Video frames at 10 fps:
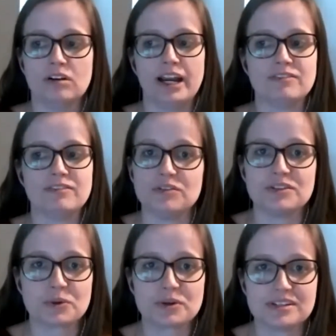I have to do
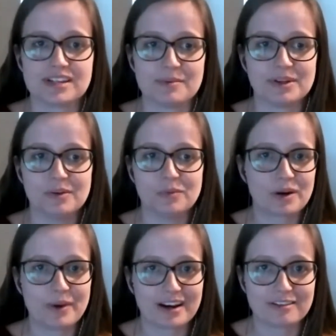this course assignment.
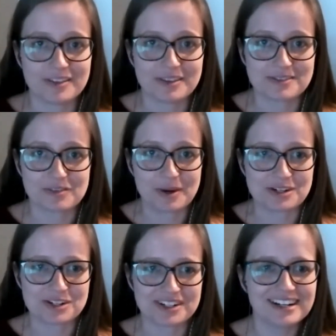Where am I going to find this
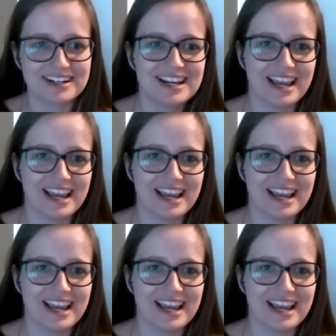information?